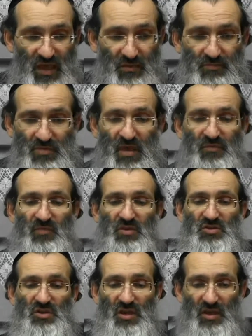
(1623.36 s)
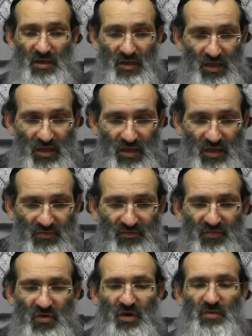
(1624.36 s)
same nefesh ela
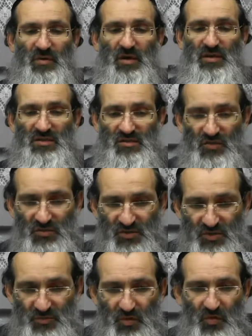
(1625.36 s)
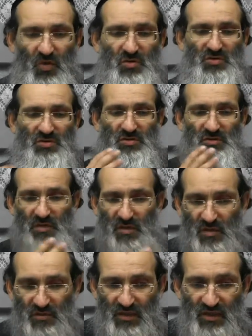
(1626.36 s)
evorim achitzoyin sheberosh.
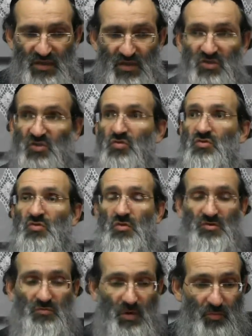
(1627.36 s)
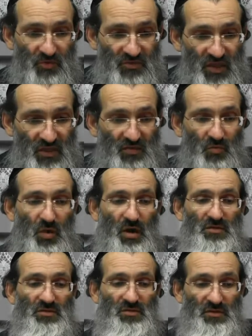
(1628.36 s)
Then the nitzutzos represent
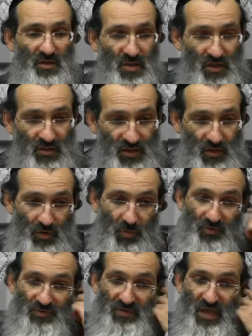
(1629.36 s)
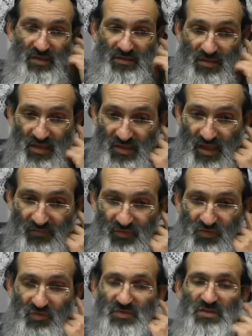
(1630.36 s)
what? They represent the
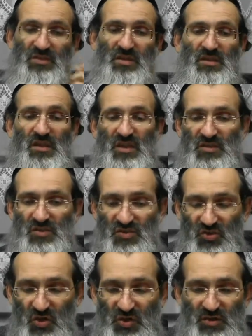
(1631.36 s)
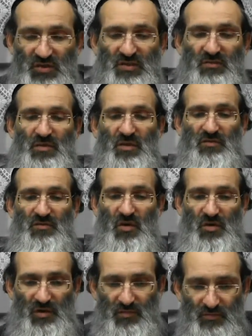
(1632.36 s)
nefesh which is in the chitzonius of the
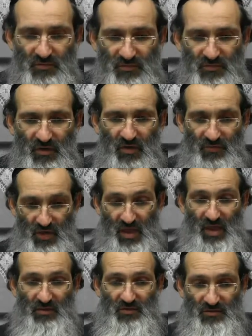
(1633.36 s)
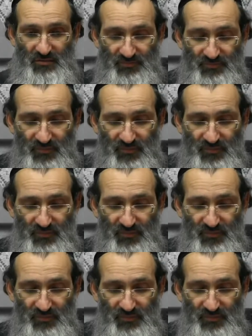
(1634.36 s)
evorim, of the head.